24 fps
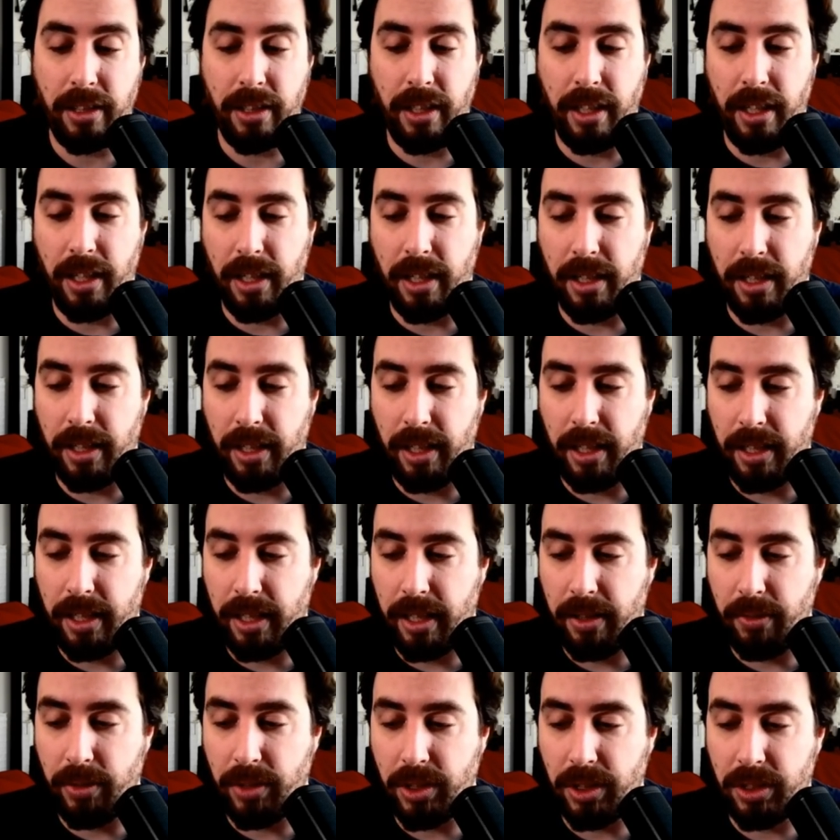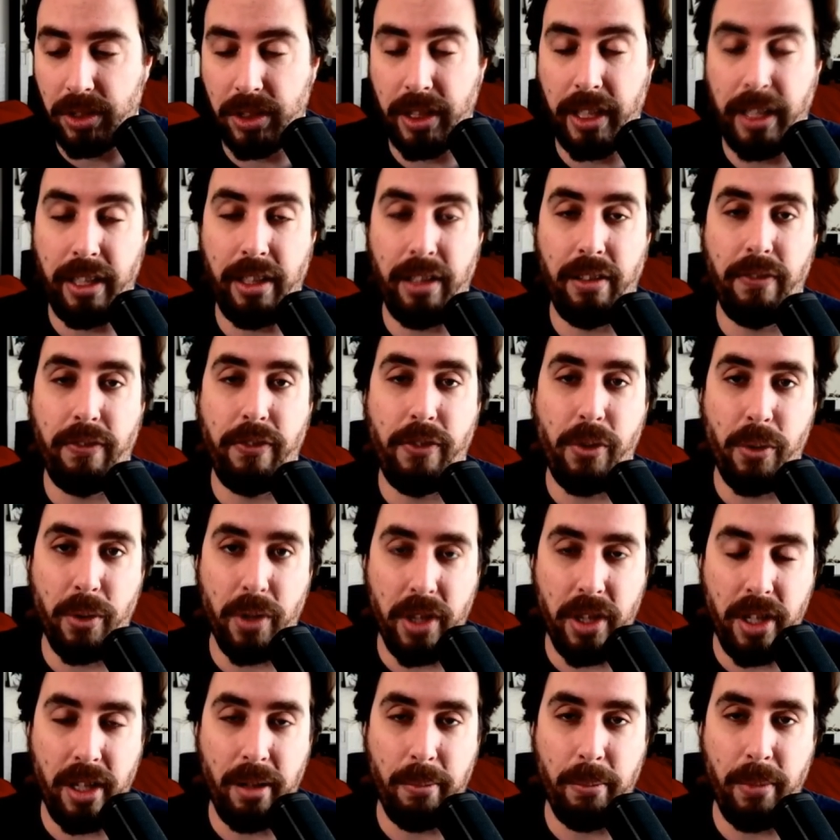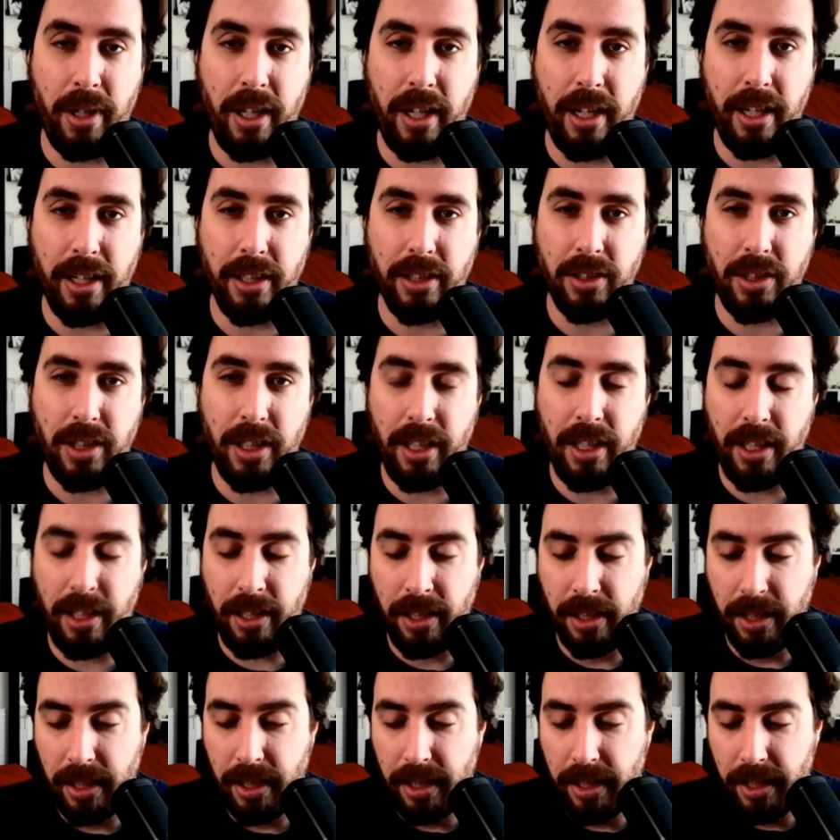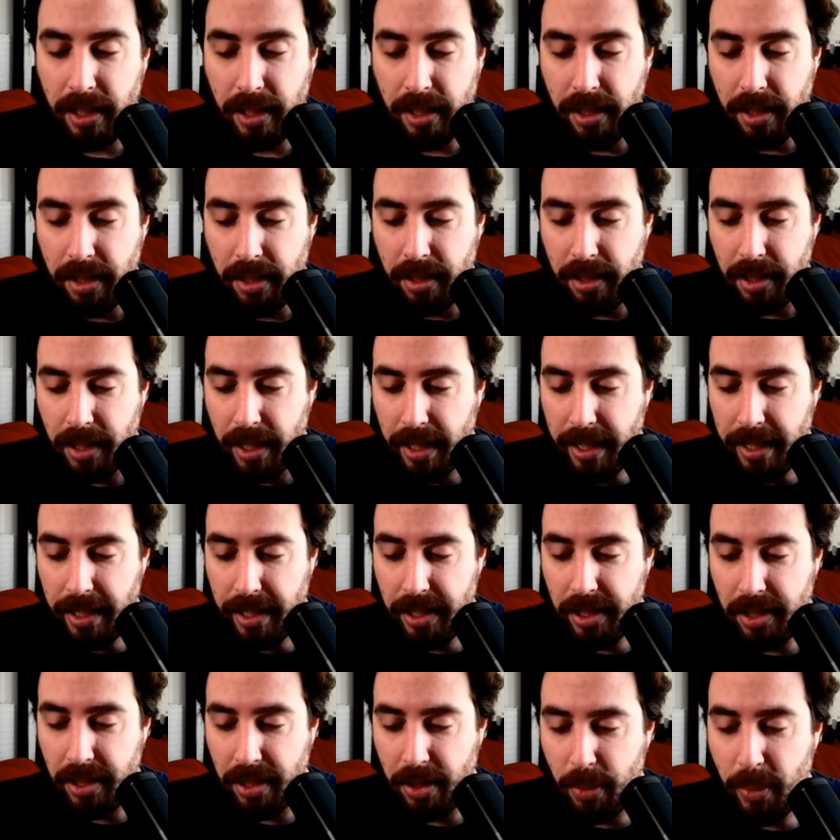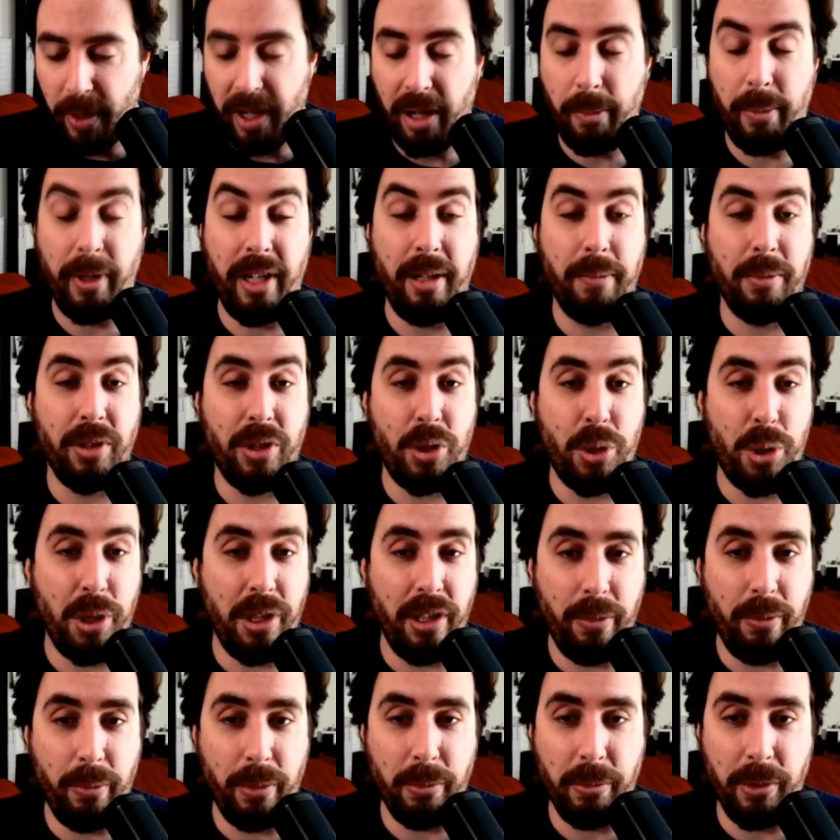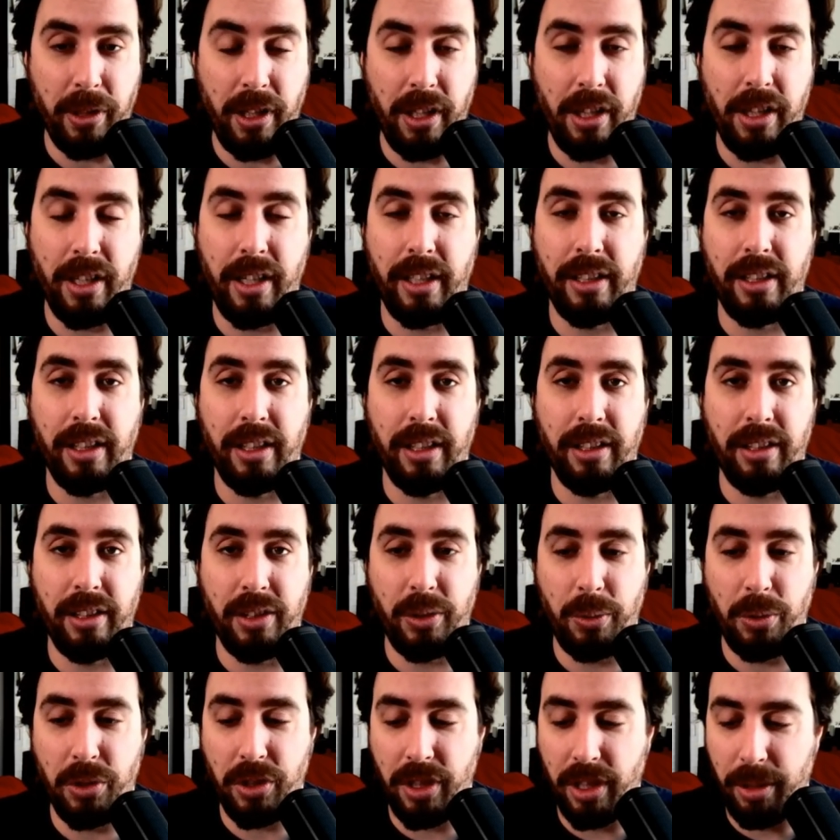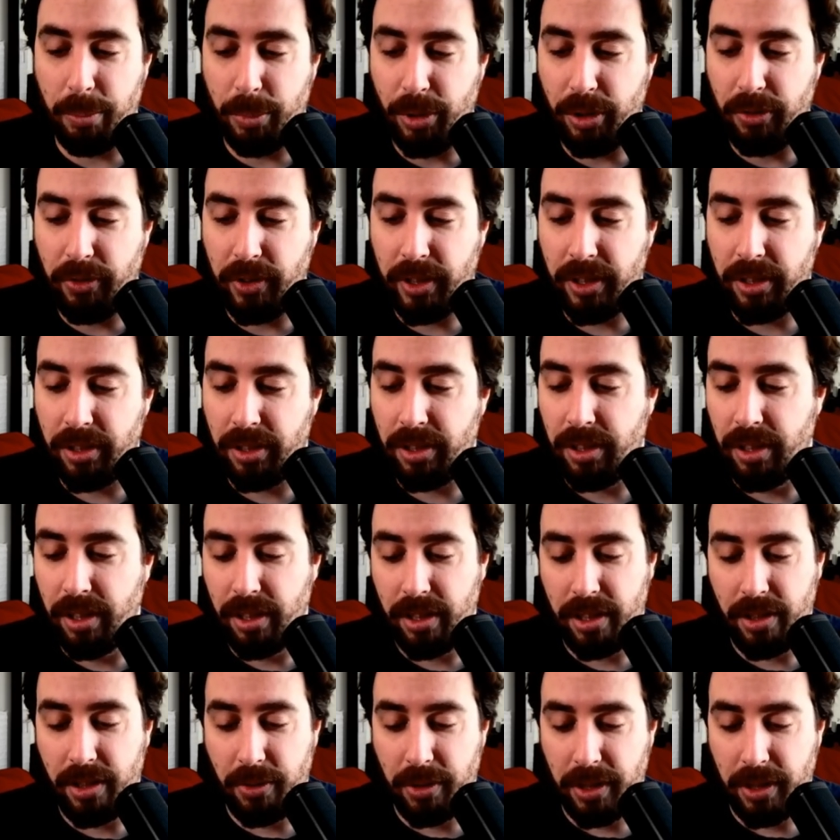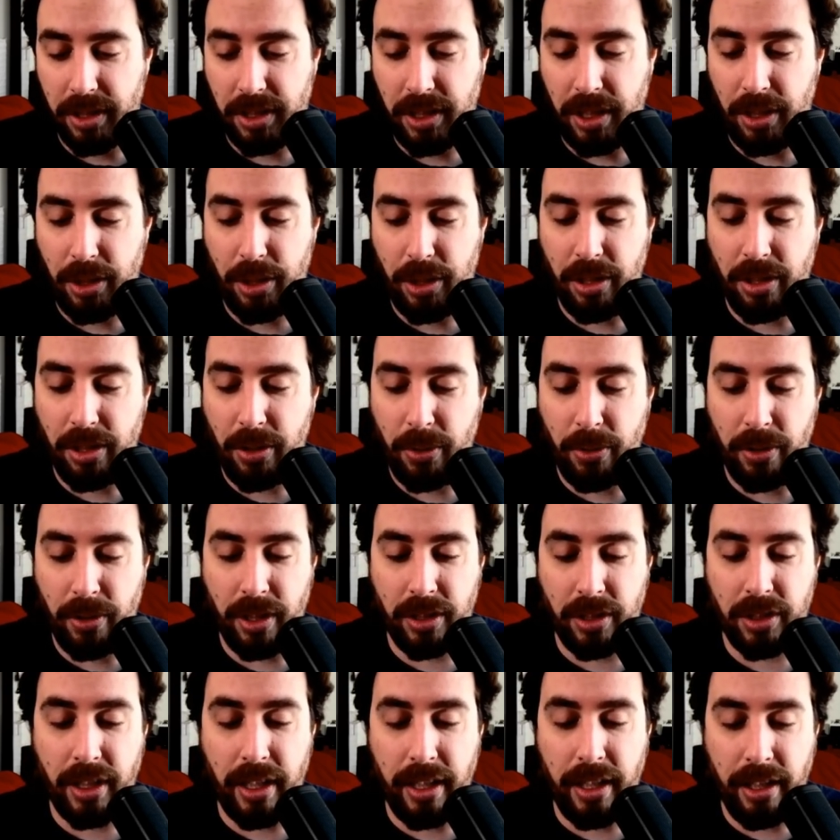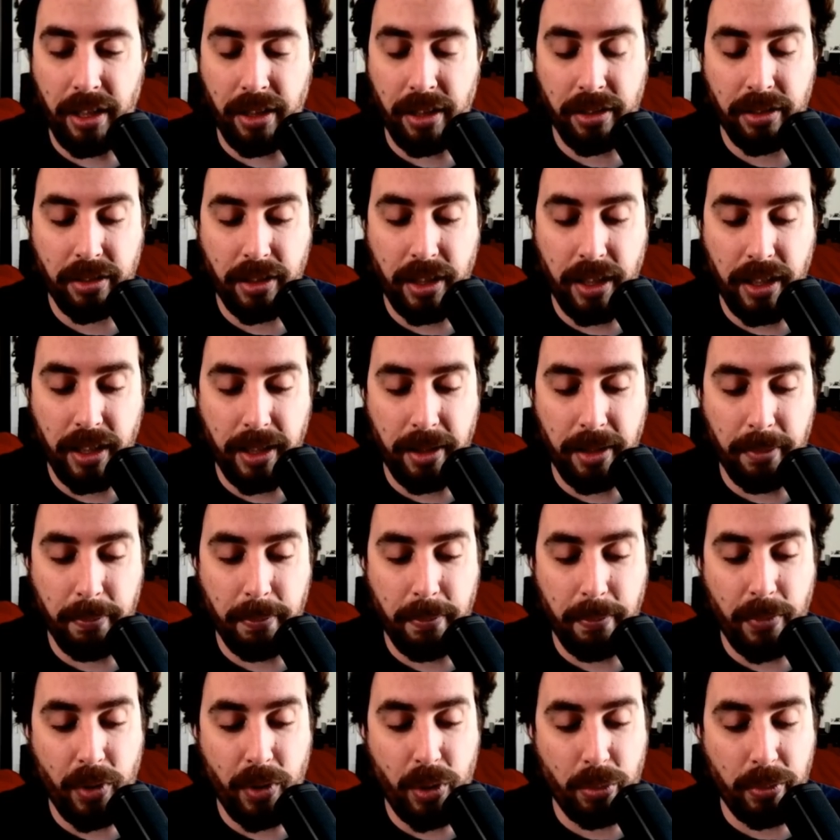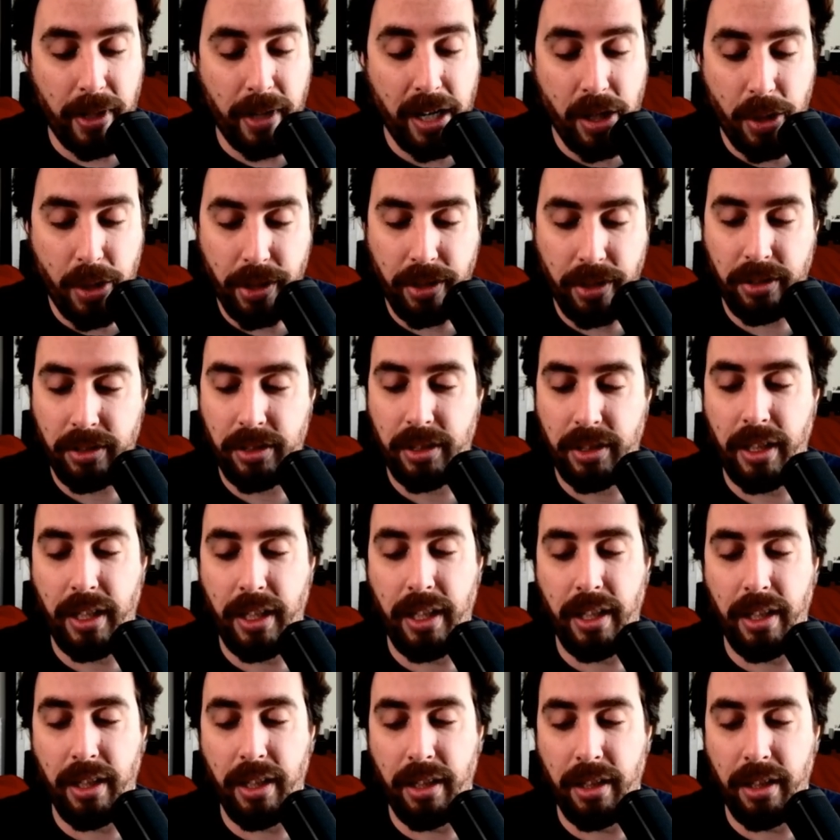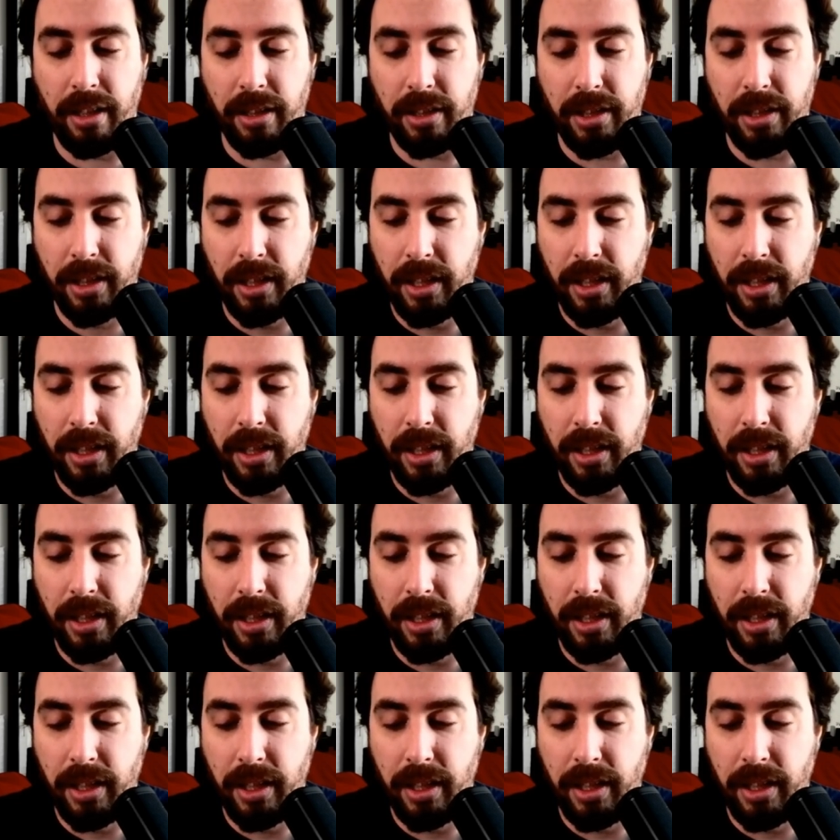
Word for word: Uh, and I was excited for them as they got acquired by MSG. We really thought that this was going to move in the organization to an exciting um, direction. And